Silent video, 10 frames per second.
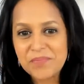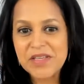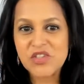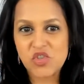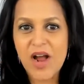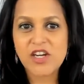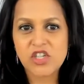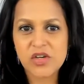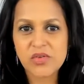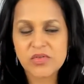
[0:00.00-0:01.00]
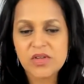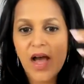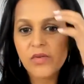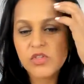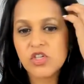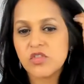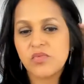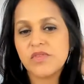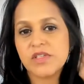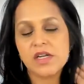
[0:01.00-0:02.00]
please trash those. I was just
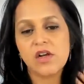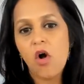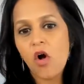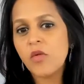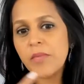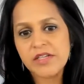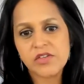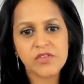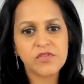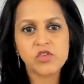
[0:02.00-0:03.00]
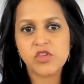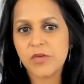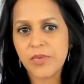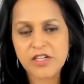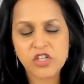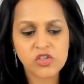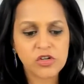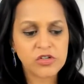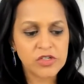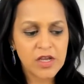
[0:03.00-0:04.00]
revisiting all my different Fusionary
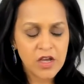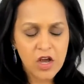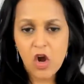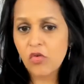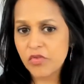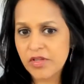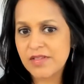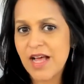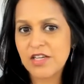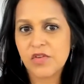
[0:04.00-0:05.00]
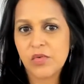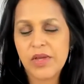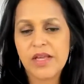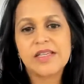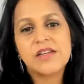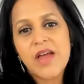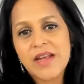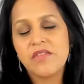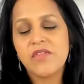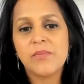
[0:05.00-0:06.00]
practitioners over these last few weeks. And if
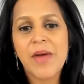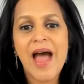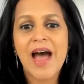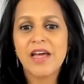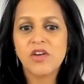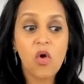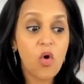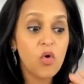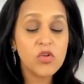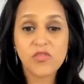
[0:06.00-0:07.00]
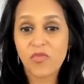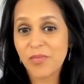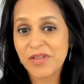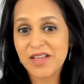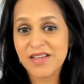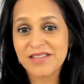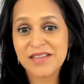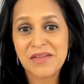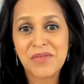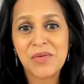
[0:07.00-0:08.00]
any of them had old formulas,
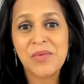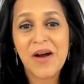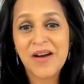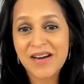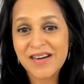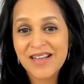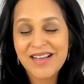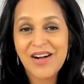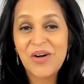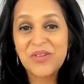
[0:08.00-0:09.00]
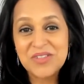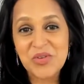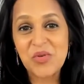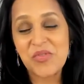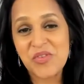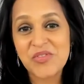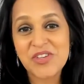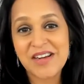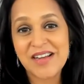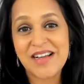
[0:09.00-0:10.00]
like if you are old school
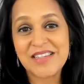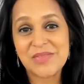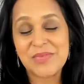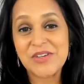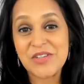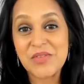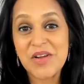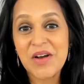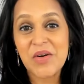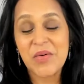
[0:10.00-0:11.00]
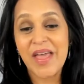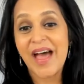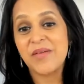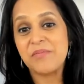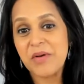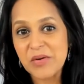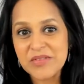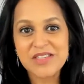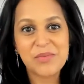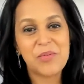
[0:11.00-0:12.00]
Fusionary customers, you know, we had bone
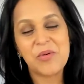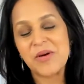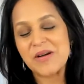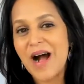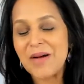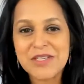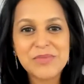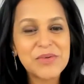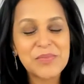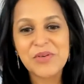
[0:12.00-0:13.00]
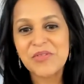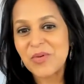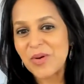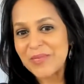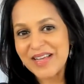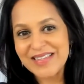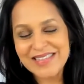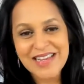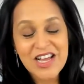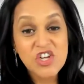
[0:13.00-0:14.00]
support, optimal
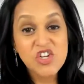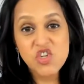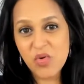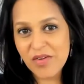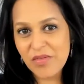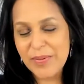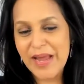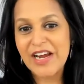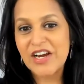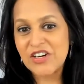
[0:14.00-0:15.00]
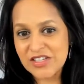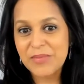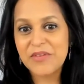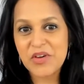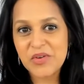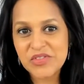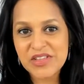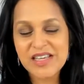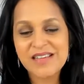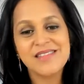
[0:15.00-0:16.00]
performance, joint repair, some of those
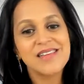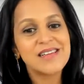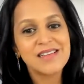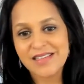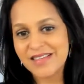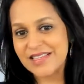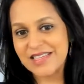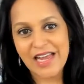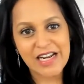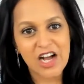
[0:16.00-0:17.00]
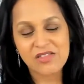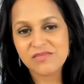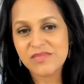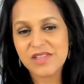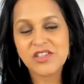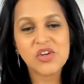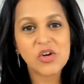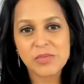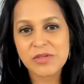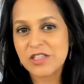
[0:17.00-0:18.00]
things, it's gotta go. These are
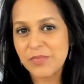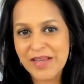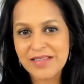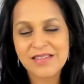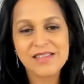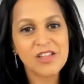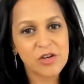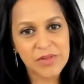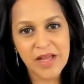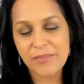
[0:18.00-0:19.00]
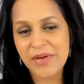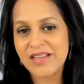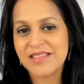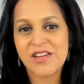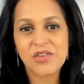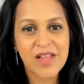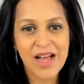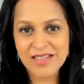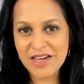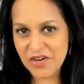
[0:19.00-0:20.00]
herbs and spices. They're plant-based. They don't
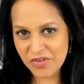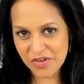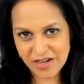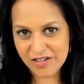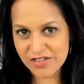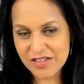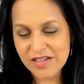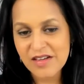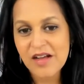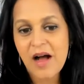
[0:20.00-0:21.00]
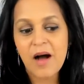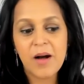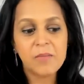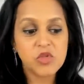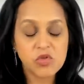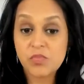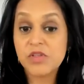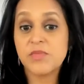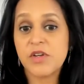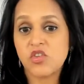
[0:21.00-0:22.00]
last 100 years. So
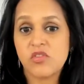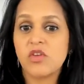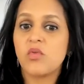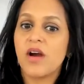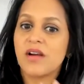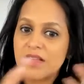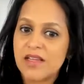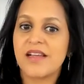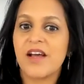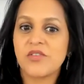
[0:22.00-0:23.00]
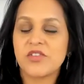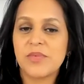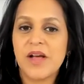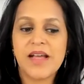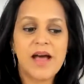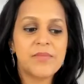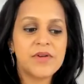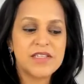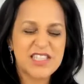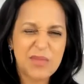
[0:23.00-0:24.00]
please make sure that you are cleaning out your supply
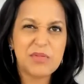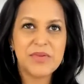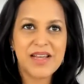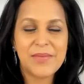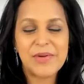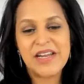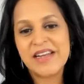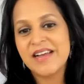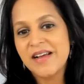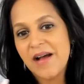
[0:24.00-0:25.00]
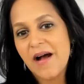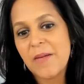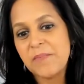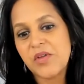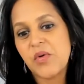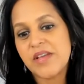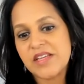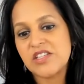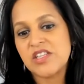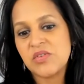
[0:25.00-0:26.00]
cabinet, supplement cabinet, going
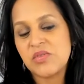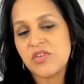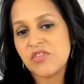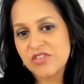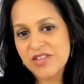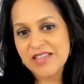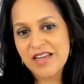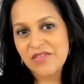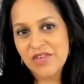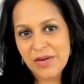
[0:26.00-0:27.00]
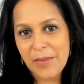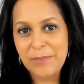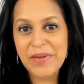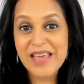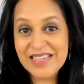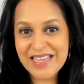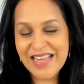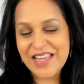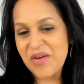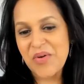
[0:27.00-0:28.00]
into the new year's. That's kind of a PSA
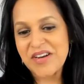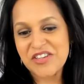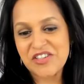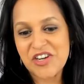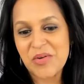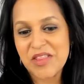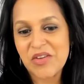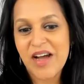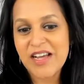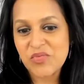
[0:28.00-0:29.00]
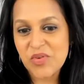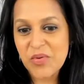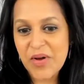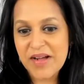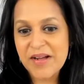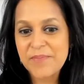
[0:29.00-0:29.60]
that I wanted to share with you guys real quick.